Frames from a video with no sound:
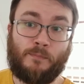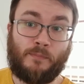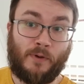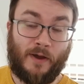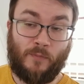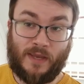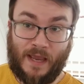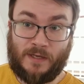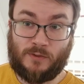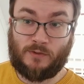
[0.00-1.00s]
But we
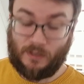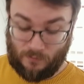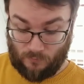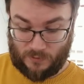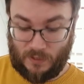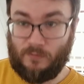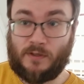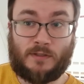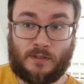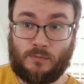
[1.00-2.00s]
can't do it if we save
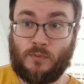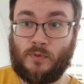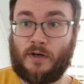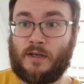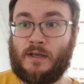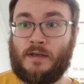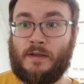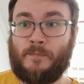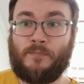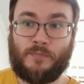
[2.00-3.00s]
this won't work.
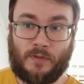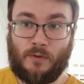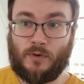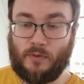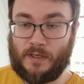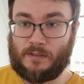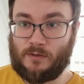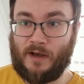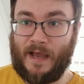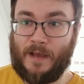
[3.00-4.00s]
There we go, it's
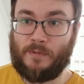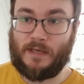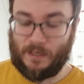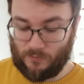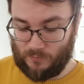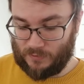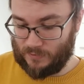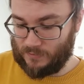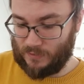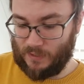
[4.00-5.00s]
not happy, and the reason
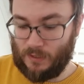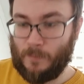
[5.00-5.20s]
is that